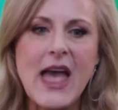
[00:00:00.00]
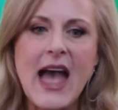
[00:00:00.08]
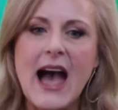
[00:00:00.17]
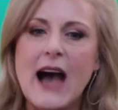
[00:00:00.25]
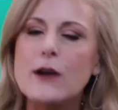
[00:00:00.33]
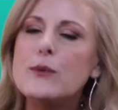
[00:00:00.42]

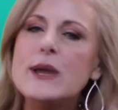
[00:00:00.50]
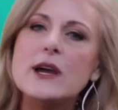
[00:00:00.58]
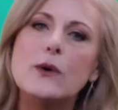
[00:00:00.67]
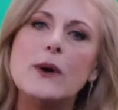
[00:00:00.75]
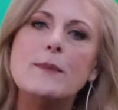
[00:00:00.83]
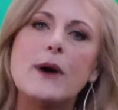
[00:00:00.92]
How do we
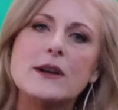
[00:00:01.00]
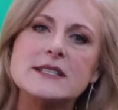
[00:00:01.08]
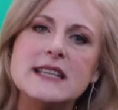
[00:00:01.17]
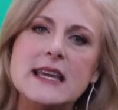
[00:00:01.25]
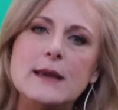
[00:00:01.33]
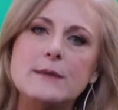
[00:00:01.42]
equip our
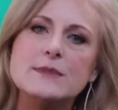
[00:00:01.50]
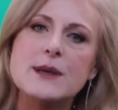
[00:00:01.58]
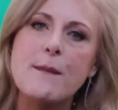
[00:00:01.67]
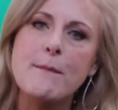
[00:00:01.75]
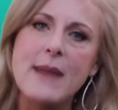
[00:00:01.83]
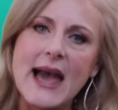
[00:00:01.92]
team to
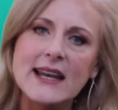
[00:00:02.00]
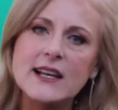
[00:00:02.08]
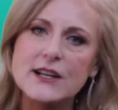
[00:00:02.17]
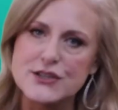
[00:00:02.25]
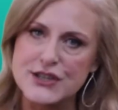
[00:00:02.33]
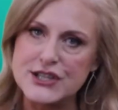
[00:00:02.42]

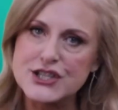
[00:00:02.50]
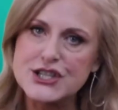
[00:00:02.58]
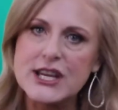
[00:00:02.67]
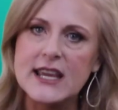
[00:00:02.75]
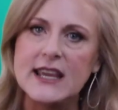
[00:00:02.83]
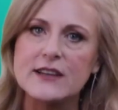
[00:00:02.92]
manage the
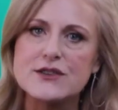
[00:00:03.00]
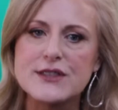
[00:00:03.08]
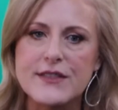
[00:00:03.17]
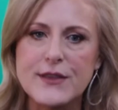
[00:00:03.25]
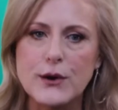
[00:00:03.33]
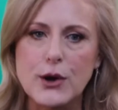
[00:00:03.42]
change
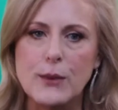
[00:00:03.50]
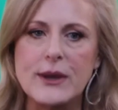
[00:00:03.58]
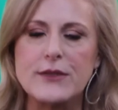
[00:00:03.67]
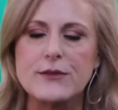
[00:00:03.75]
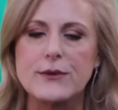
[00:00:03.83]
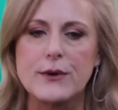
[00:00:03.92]
that they're
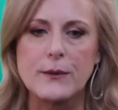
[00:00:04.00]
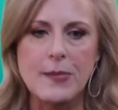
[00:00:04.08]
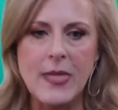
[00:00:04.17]
going through?